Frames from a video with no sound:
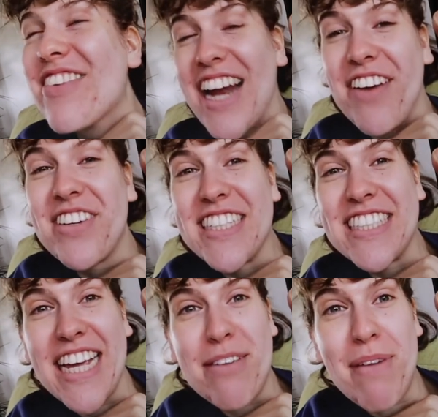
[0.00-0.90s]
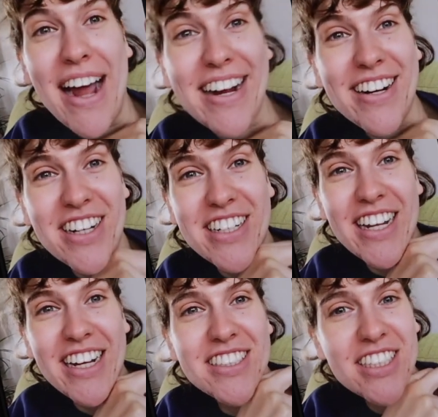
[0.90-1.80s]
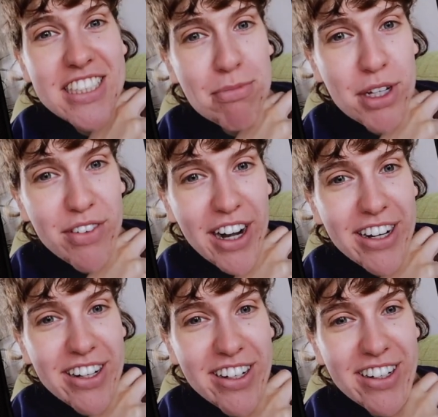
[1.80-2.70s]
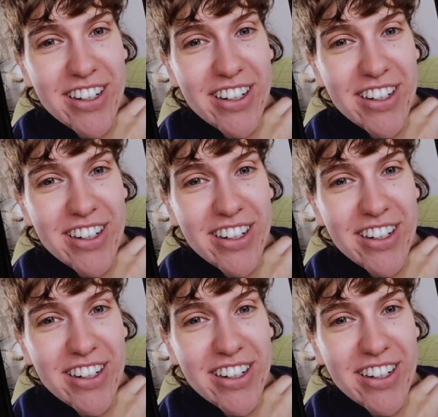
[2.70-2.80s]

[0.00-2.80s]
I'm gonna say back on Sunset Boulevard.